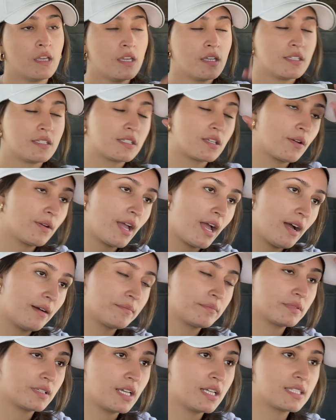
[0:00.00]
foot. So yeah,
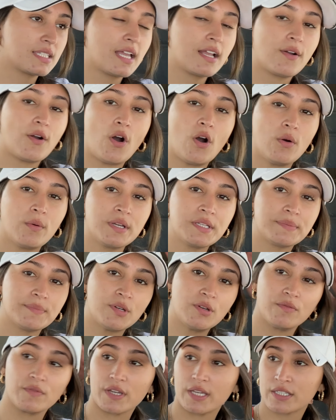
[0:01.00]
it's like always
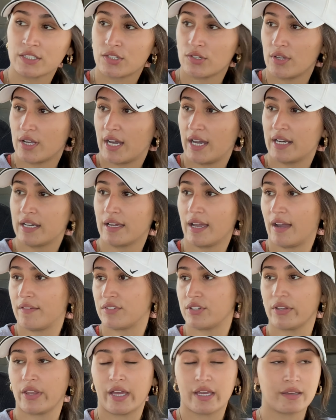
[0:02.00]
moving. So you kind of have
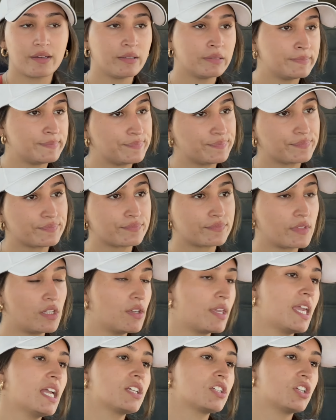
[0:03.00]
to like
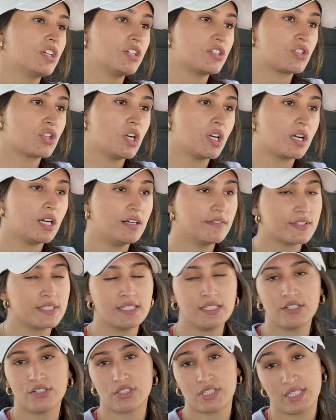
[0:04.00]
can't shut your strip off because
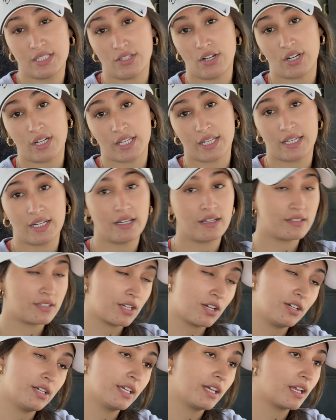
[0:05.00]
then you're starting it and
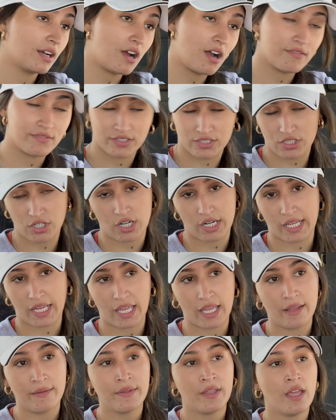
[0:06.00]
turning it off and starting
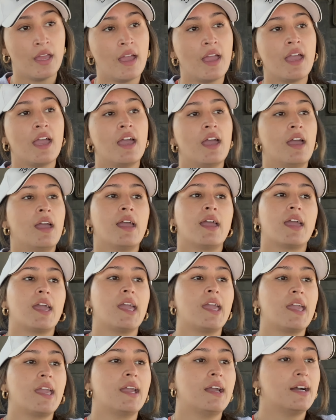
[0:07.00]
it.
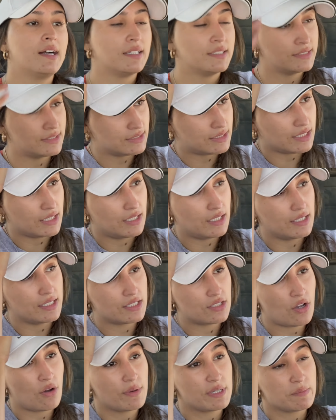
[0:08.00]
And uh,
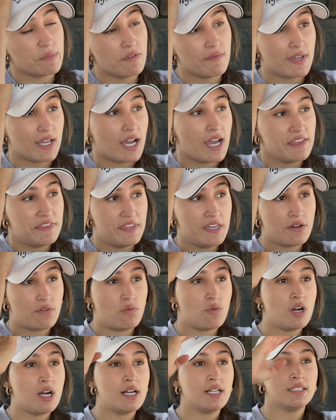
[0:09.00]
it's always moving. I think
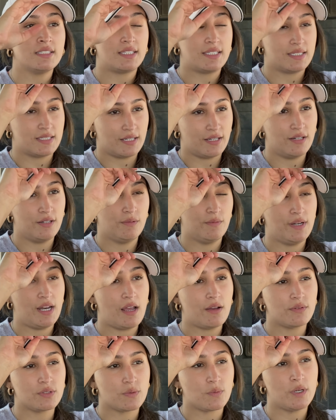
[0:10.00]
once when
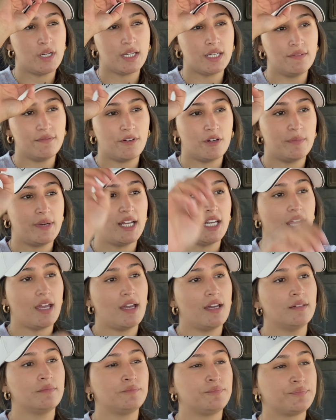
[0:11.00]
I was working for my
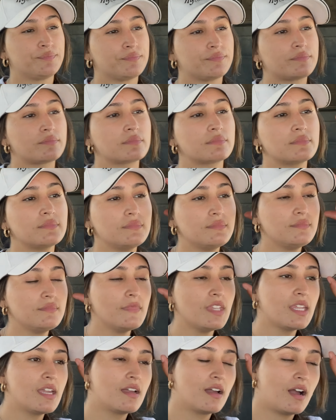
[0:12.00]
dad,
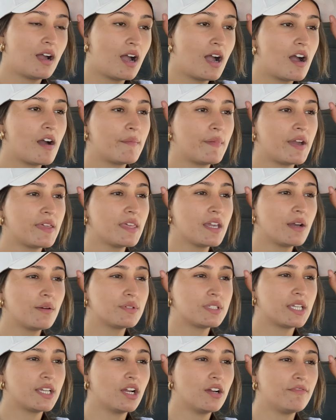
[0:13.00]
um, I think I
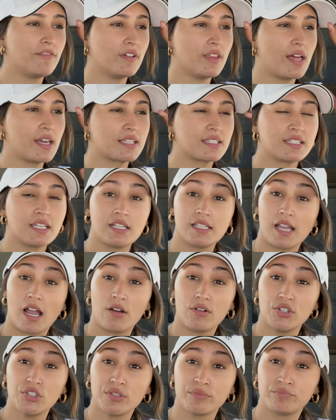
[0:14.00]
was here for like six
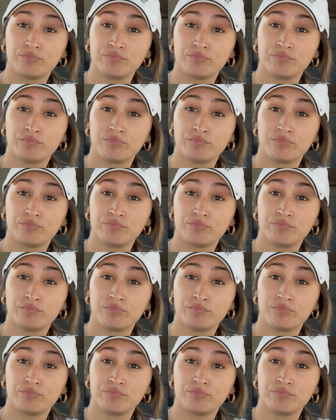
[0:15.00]
hours.